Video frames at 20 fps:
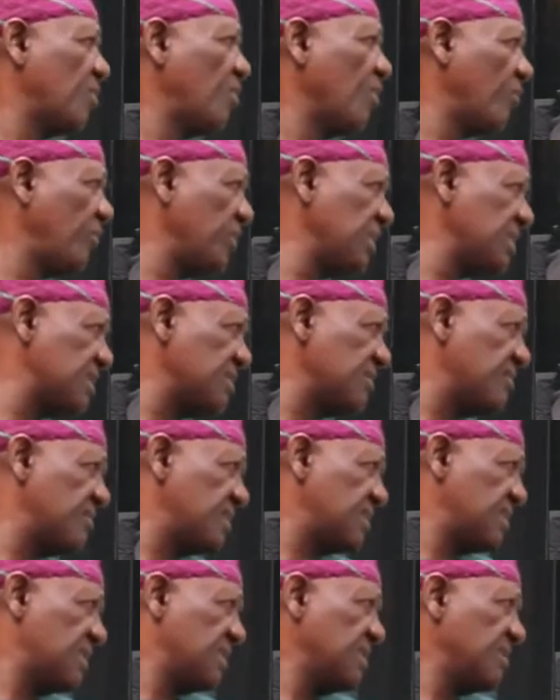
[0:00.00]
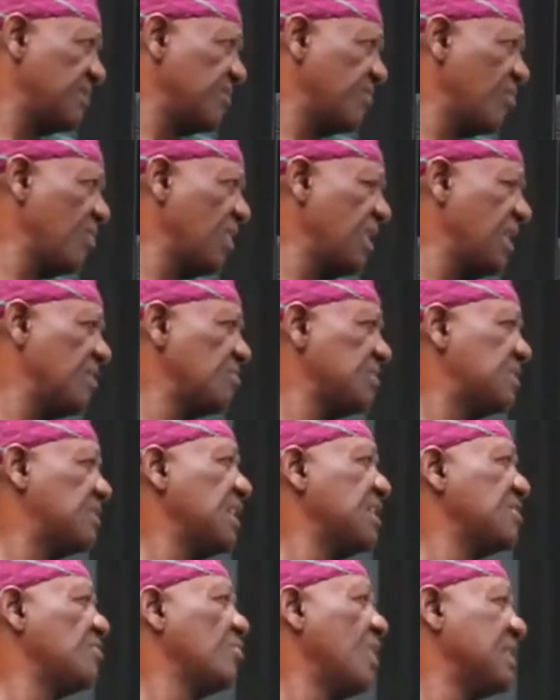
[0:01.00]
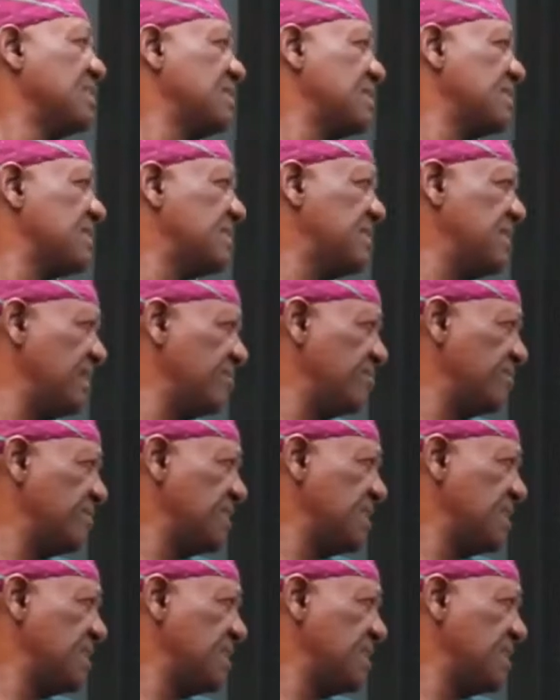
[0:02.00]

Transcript: cooperatives, where we try to assist them.